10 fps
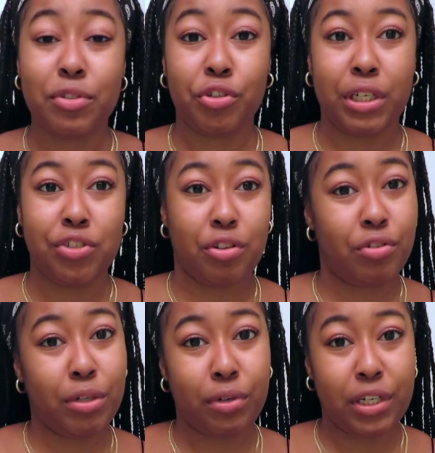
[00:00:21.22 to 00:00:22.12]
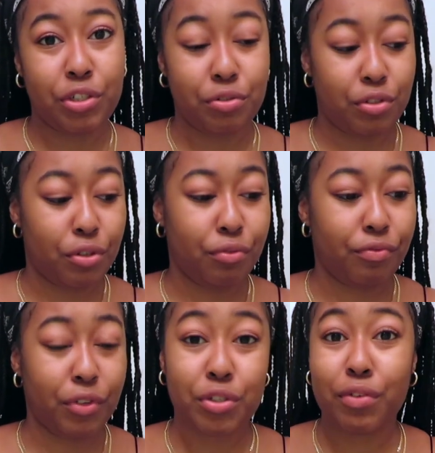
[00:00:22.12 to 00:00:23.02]
So guys, generally what I do. So
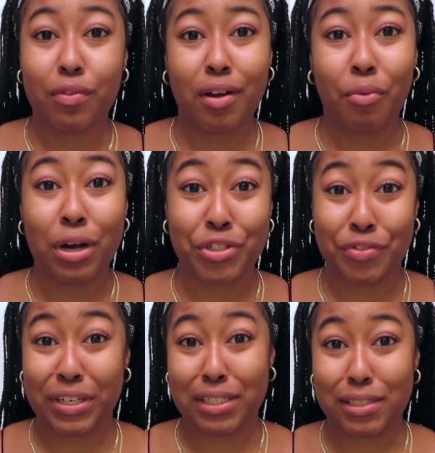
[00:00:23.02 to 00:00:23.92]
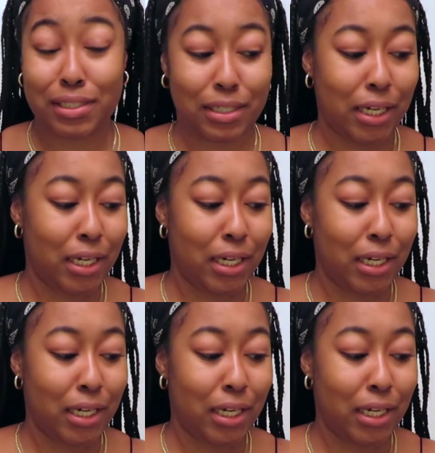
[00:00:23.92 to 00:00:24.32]
first of all, wash your face.